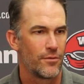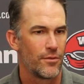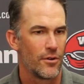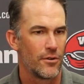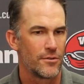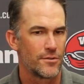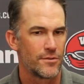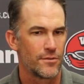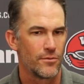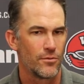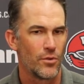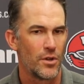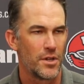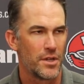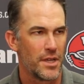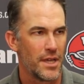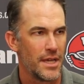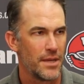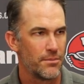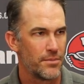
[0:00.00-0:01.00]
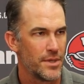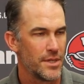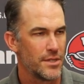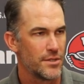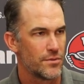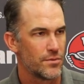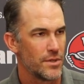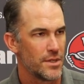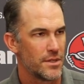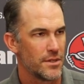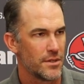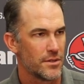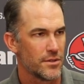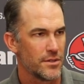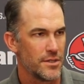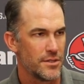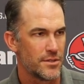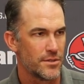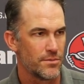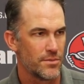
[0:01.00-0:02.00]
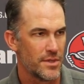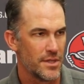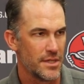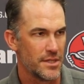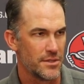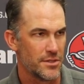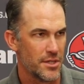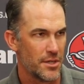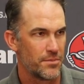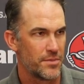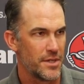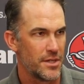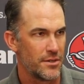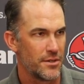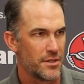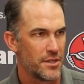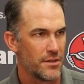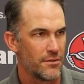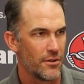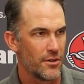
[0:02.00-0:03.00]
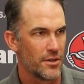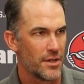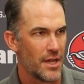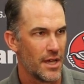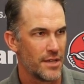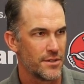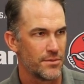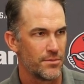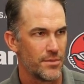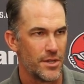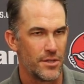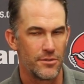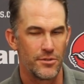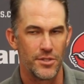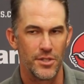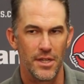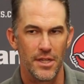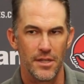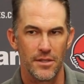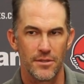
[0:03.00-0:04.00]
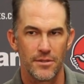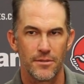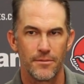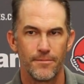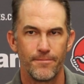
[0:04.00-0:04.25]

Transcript: as far as the run game piece, we can clean some things up there to give our guys a better chance.